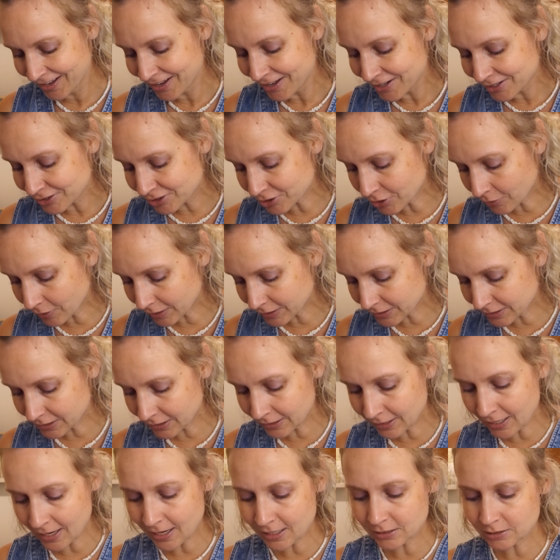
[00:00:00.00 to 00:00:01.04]
So I did
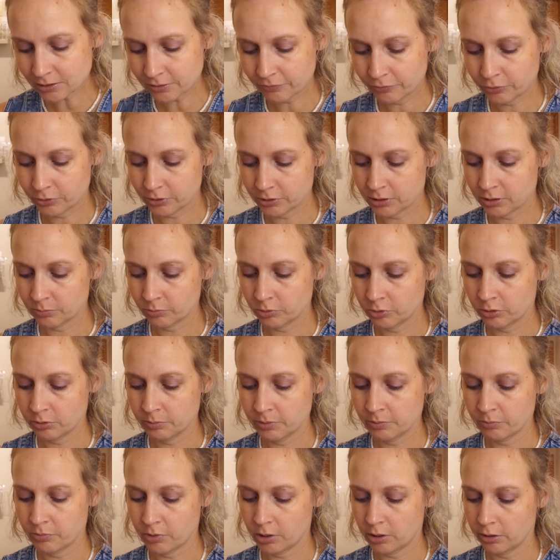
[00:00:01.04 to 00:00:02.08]
ask for some
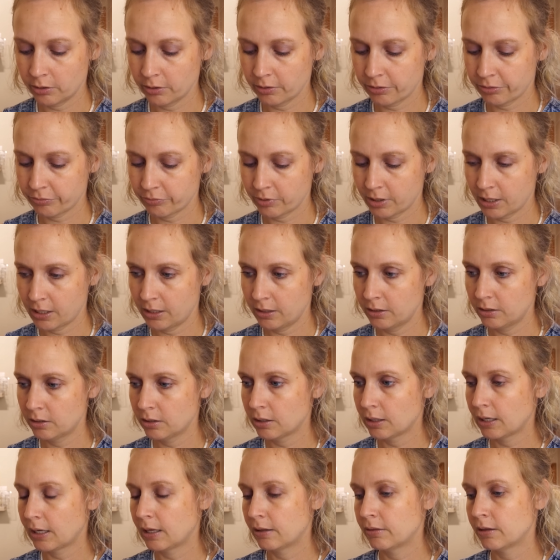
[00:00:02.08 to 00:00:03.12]
Gutermann Mara thread,
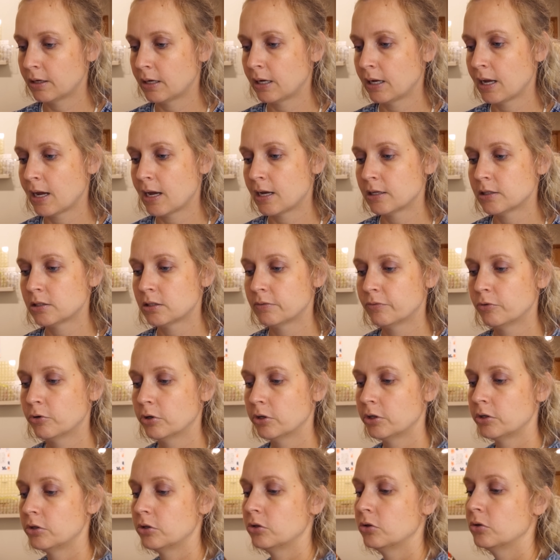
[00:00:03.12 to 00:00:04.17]
and then I asked for
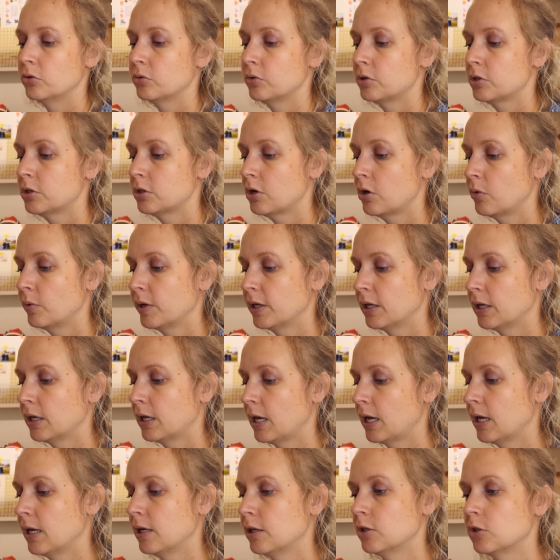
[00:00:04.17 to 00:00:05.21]
a new sewing
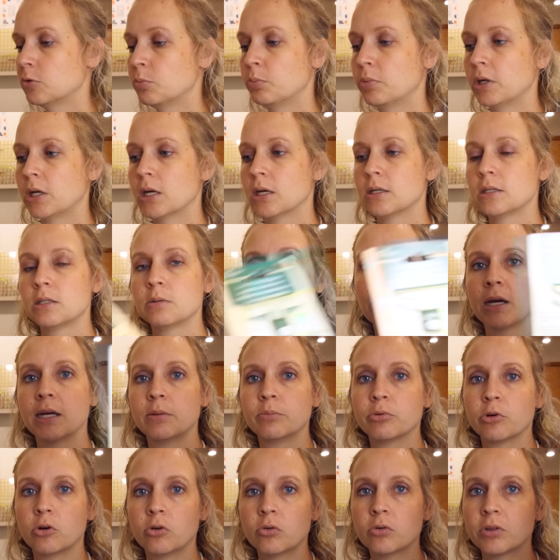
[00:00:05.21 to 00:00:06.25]
gauge because mine
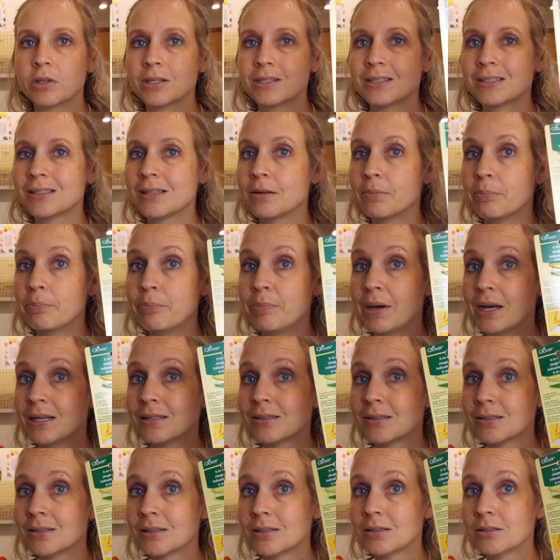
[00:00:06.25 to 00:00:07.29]
broke. This is the
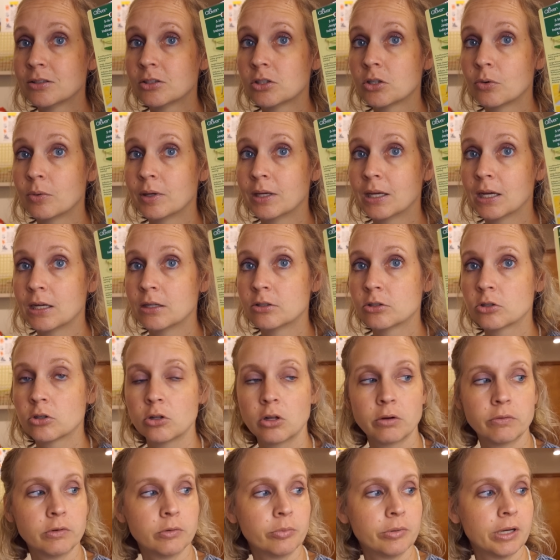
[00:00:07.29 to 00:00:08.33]
best sewing gauge,
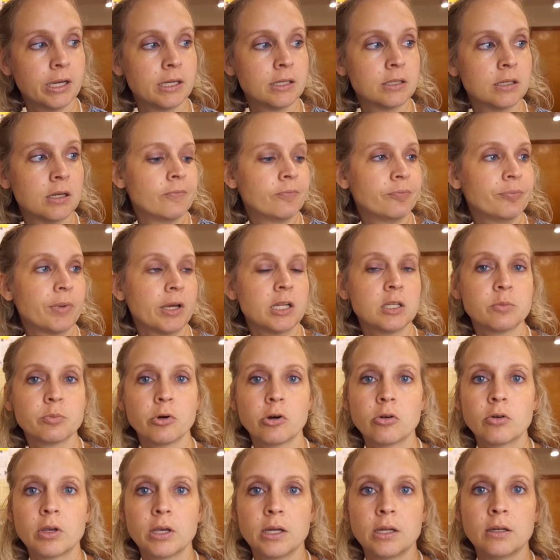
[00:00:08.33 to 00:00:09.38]
Clover brand. Mine's
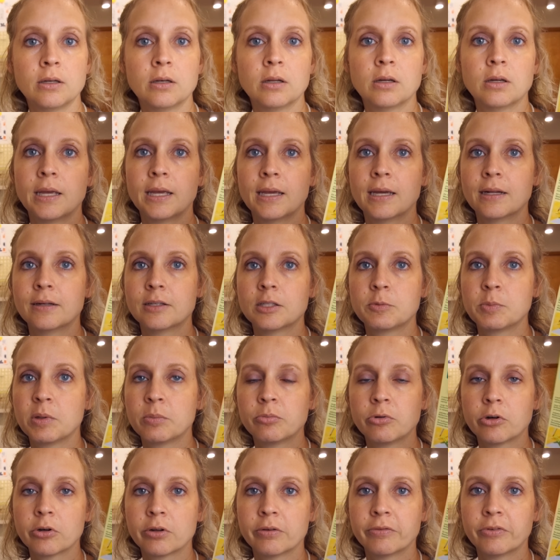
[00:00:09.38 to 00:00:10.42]
broken, and it's been
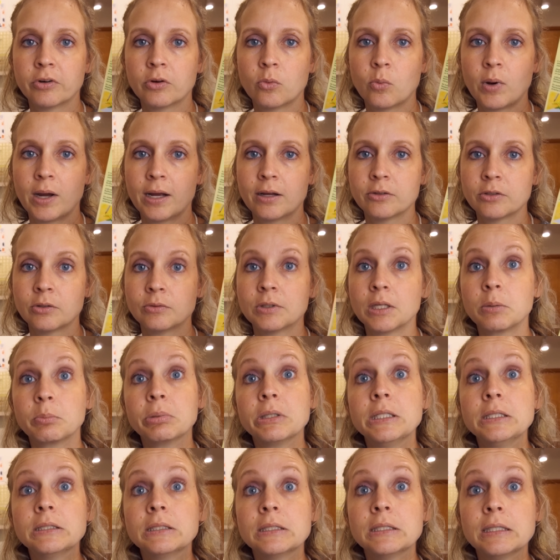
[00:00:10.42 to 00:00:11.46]
broken for a while, so I was like,
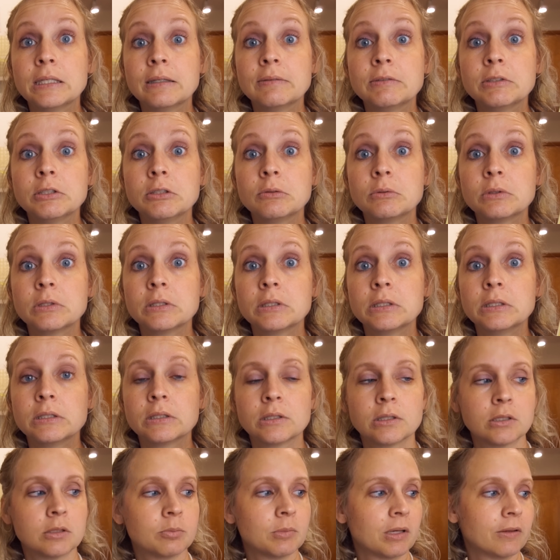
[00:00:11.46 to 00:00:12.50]
please can I have a new one of these
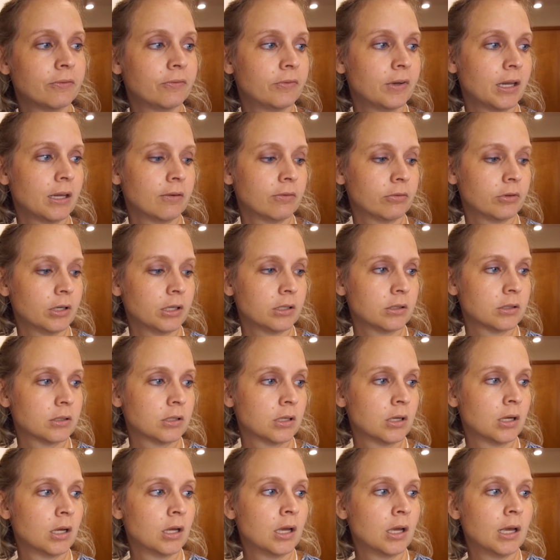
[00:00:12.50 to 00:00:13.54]
because it's my favorite.
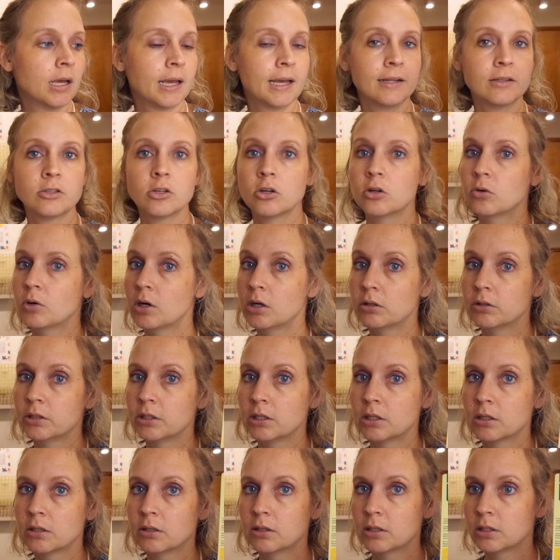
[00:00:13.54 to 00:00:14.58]
And so I'll
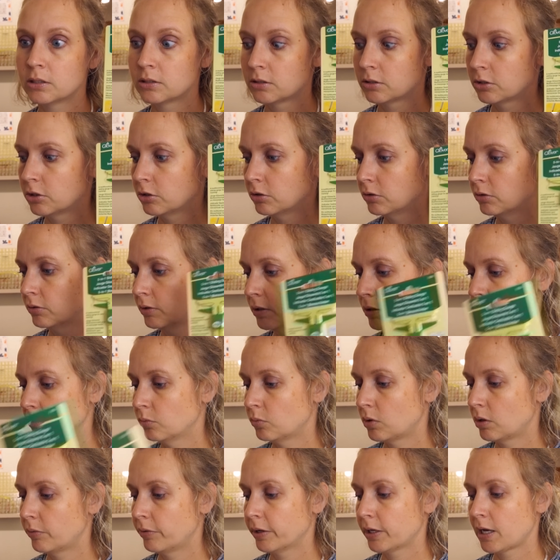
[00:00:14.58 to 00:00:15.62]
link you to this too in the
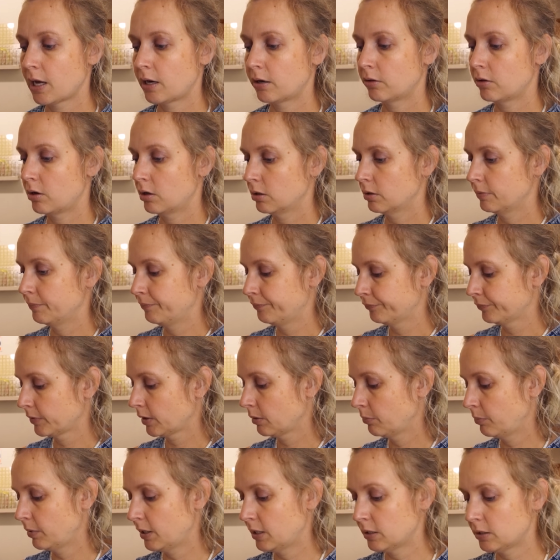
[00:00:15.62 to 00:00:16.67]
Warwick catalog.
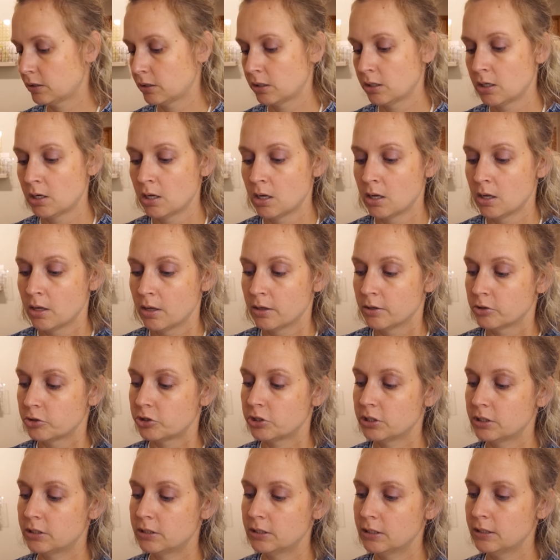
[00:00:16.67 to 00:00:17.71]
But
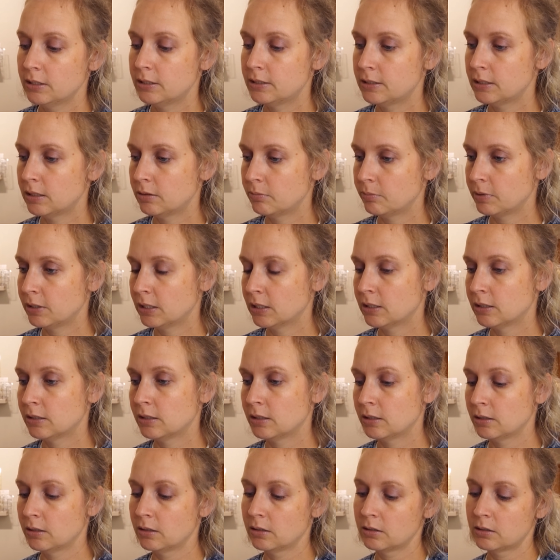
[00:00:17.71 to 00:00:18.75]
she did send me
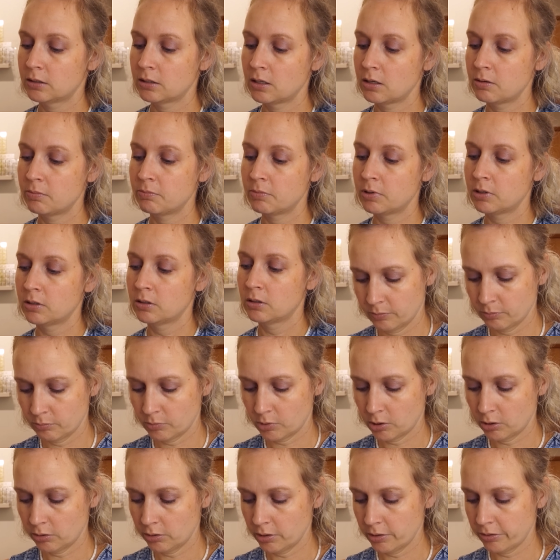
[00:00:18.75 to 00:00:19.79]
in some
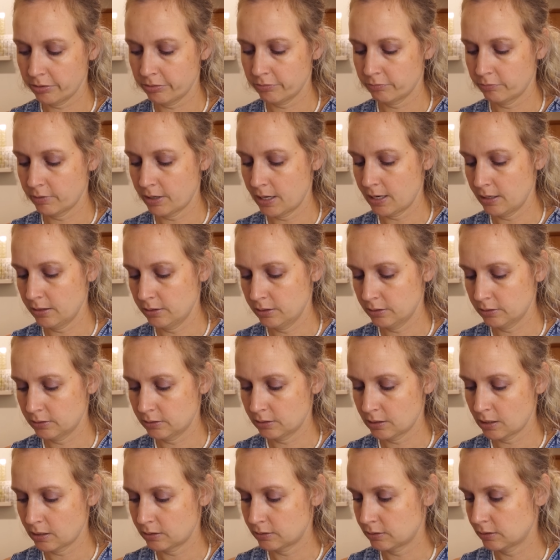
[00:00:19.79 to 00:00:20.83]
Mara thread. This
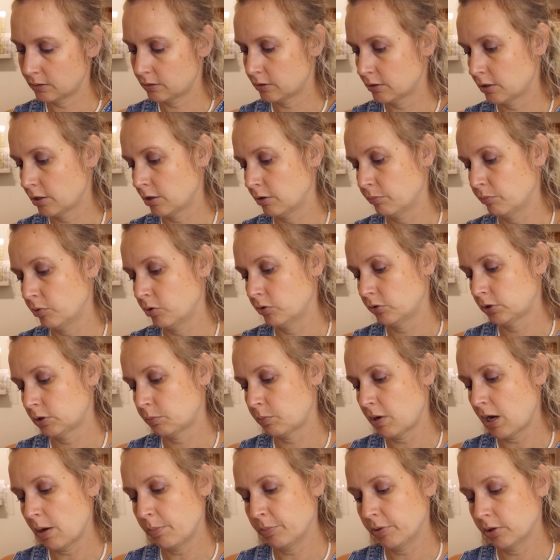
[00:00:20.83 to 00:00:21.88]
says it's their most
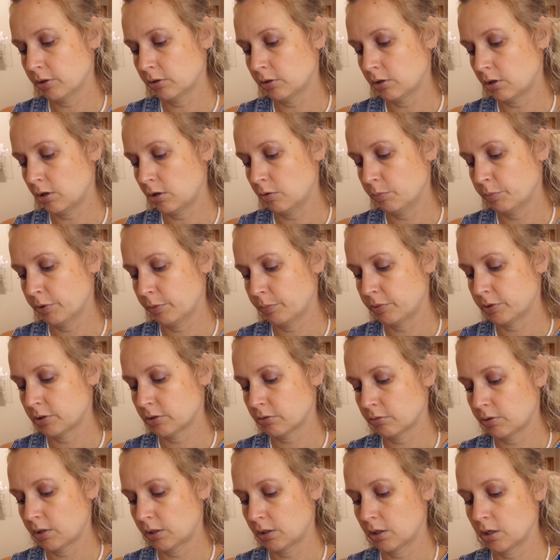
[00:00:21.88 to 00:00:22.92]
popular all-purpose
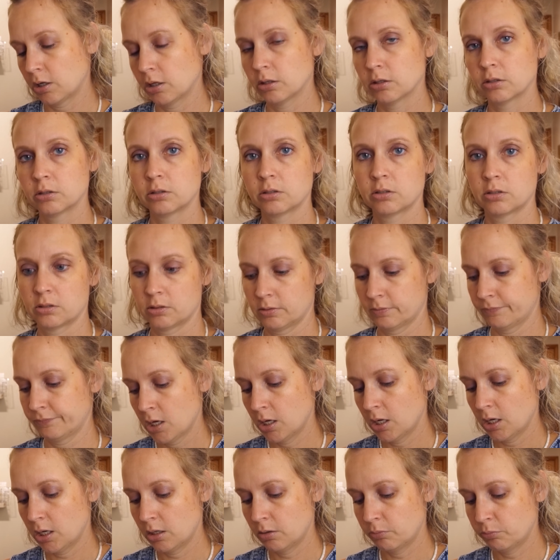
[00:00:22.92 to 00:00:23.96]
thread colors
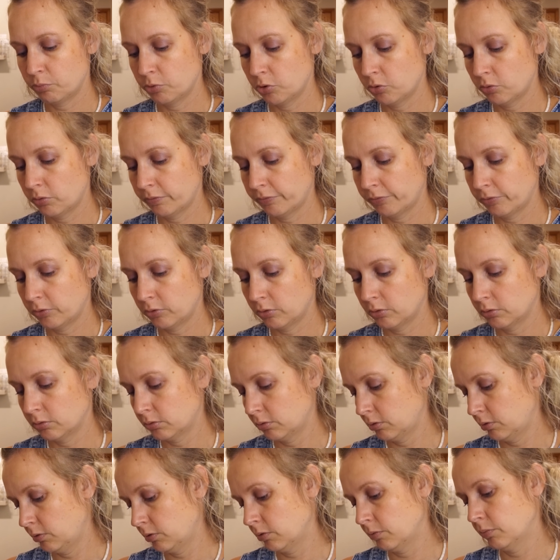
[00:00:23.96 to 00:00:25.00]
in beautiful
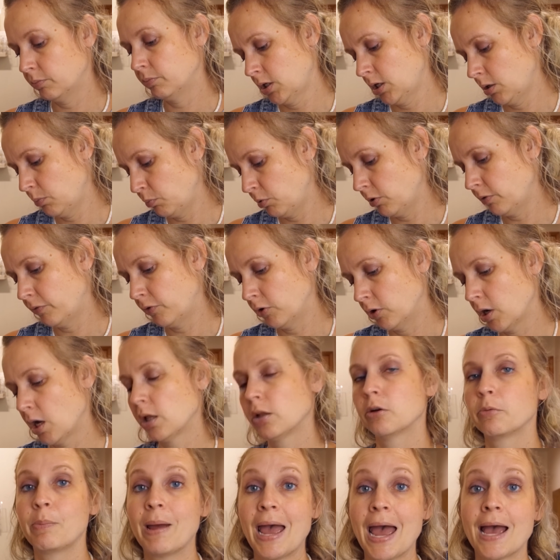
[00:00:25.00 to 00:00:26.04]

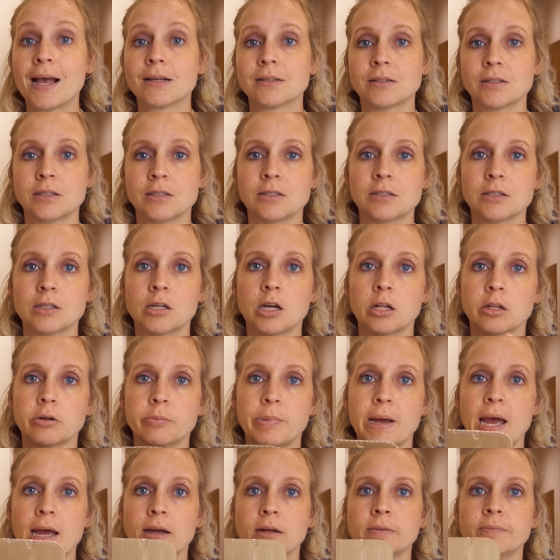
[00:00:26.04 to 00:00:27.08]
color packs. This is a color
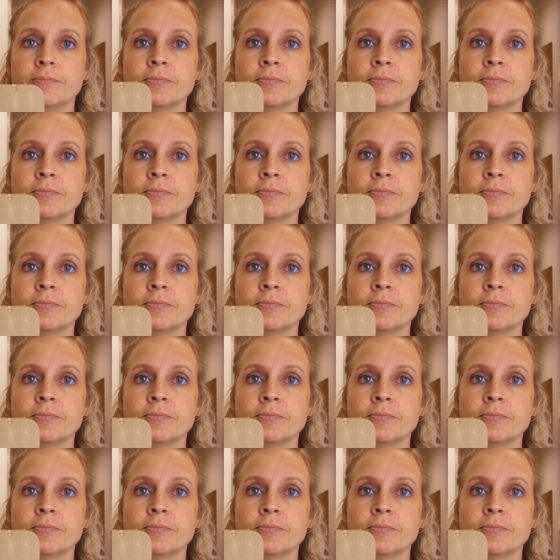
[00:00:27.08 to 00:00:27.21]
pack.